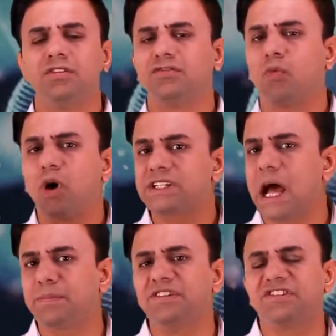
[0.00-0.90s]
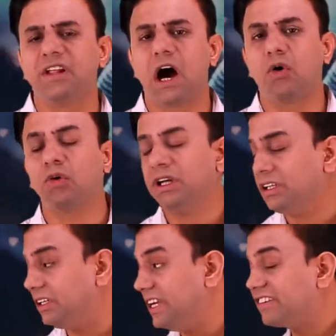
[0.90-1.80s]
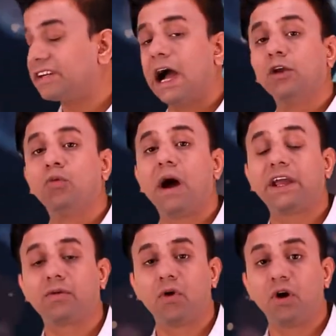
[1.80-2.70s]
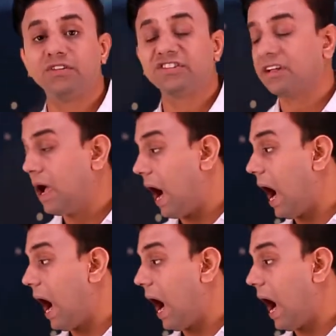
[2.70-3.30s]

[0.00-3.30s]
So what happens now? These chylomicrons